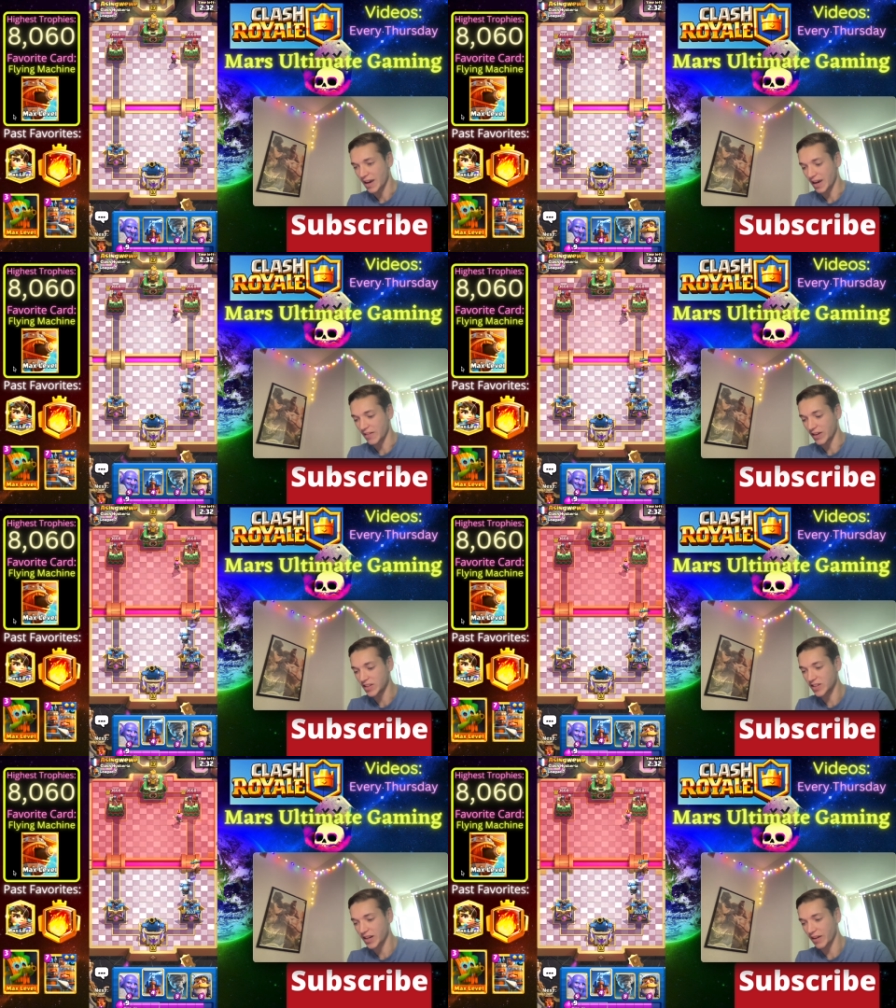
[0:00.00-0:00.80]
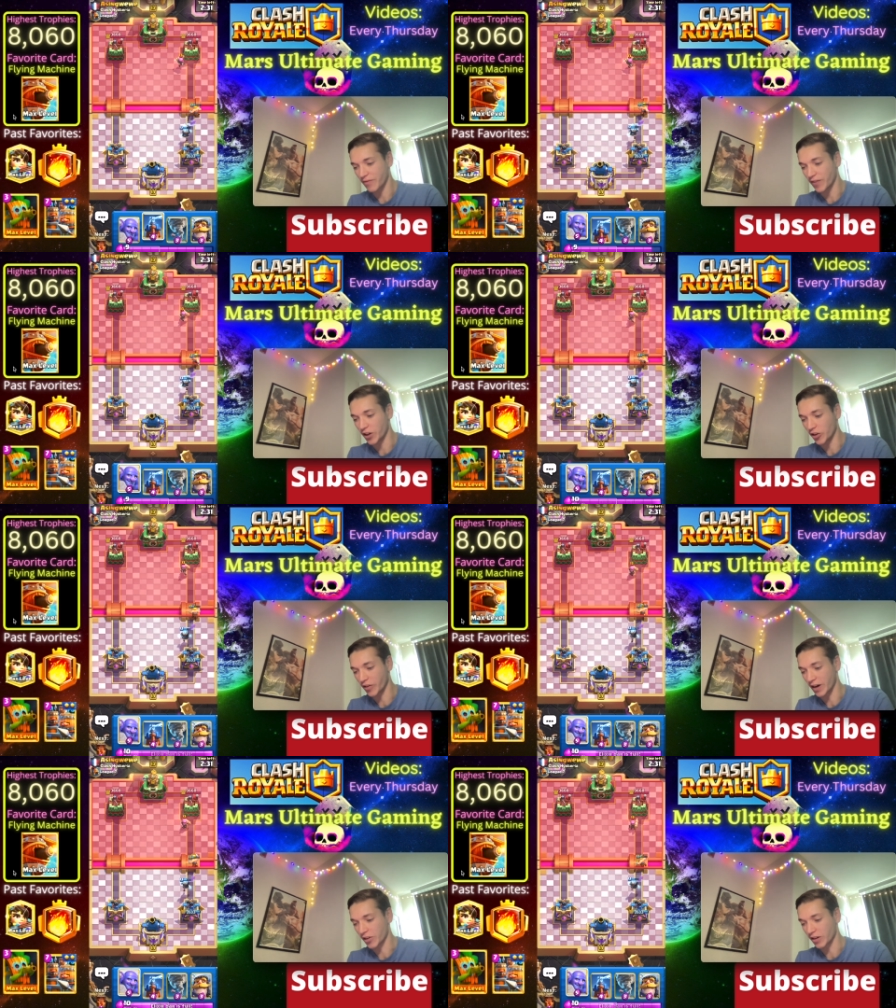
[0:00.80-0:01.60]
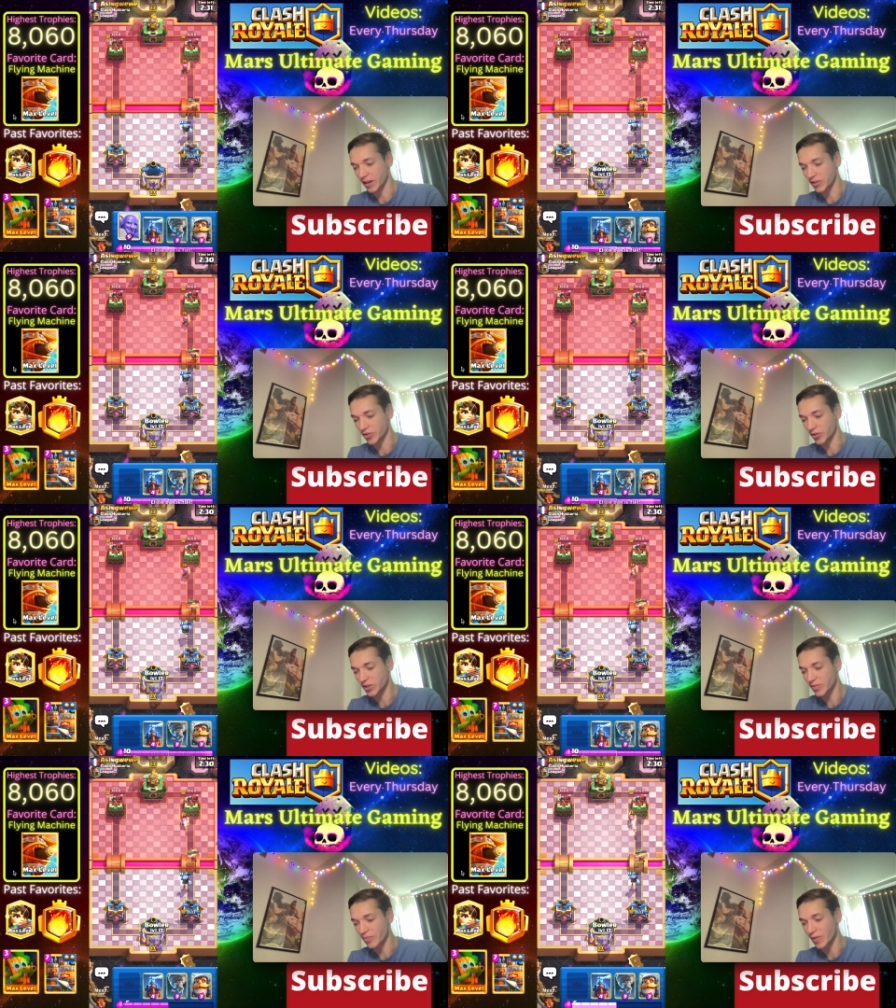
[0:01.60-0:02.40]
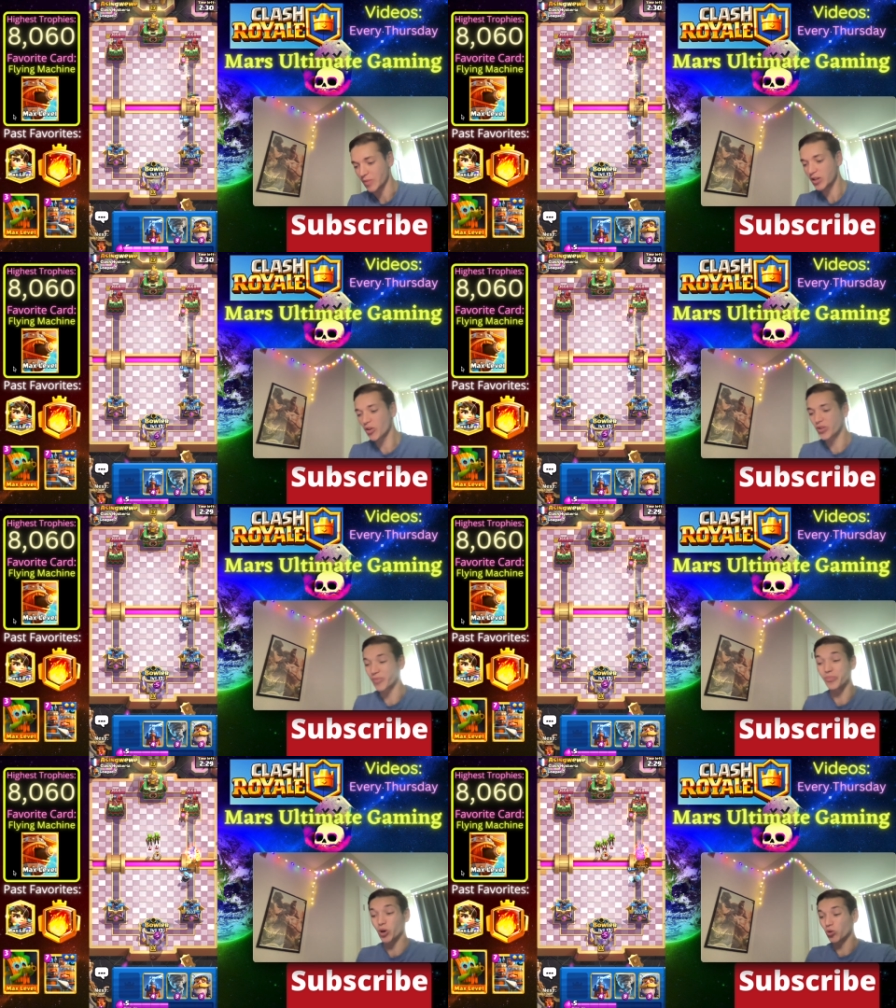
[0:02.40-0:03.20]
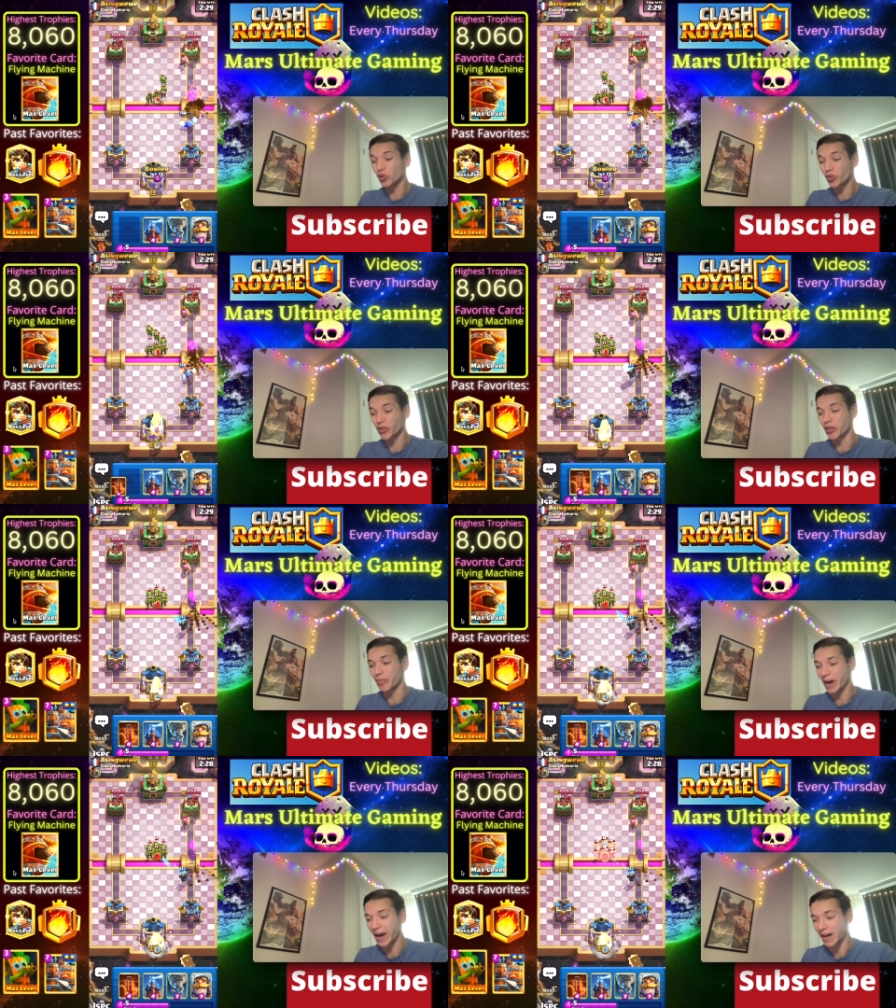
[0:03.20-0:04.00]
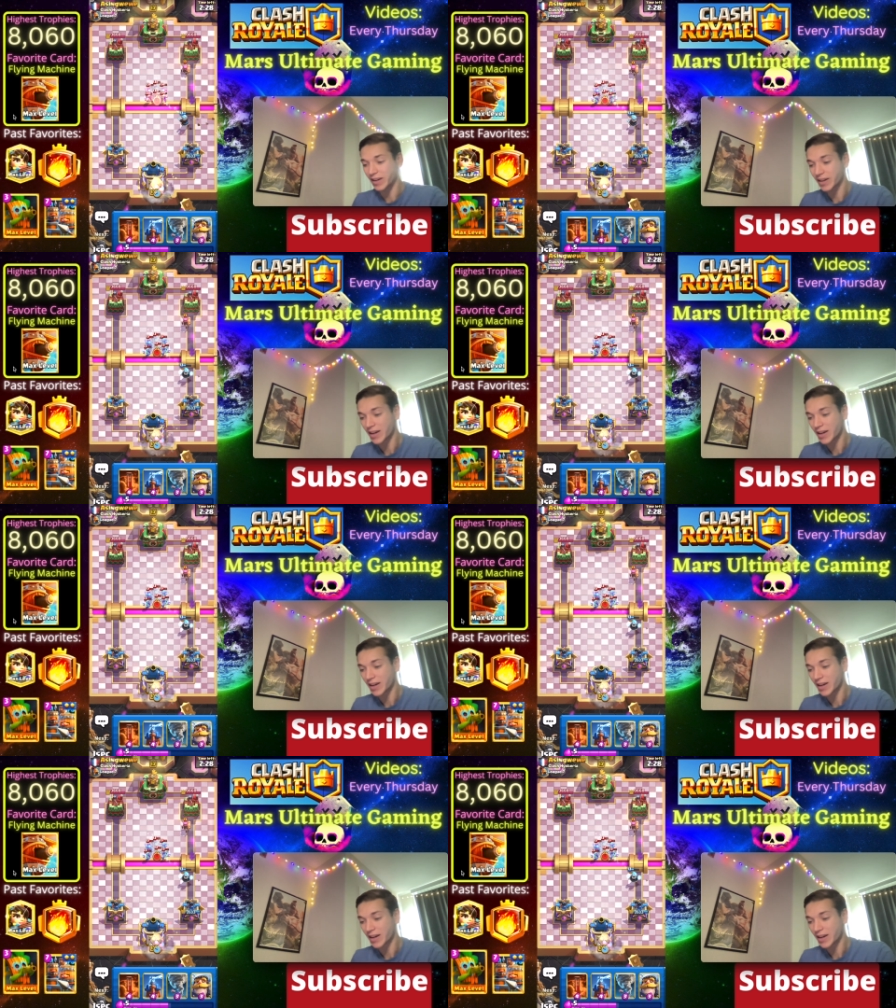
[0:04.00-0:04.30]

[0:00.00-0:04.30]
And then he's going to have Firecracker, guys. So let's maybe go with a Bowler in the back.